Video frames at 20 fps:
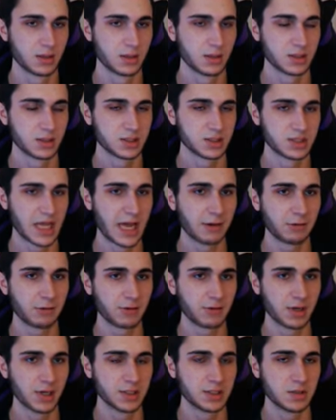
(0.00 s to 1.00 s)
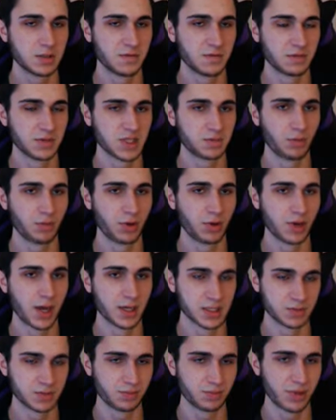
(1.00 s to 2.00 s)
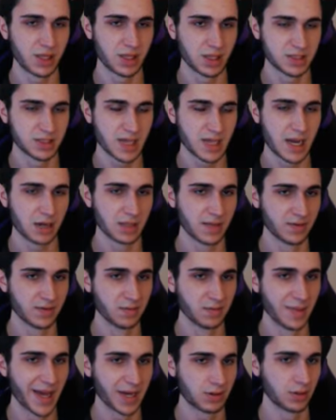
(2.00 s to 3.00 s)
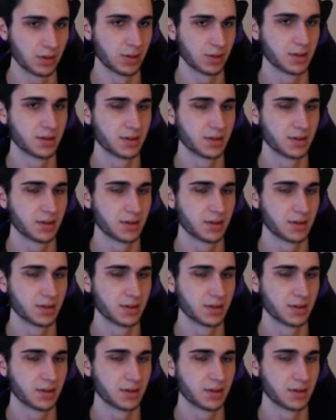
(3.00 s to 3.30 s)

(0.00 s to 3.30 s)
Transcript: So now what we're going to do from this point on is play the entire level backward.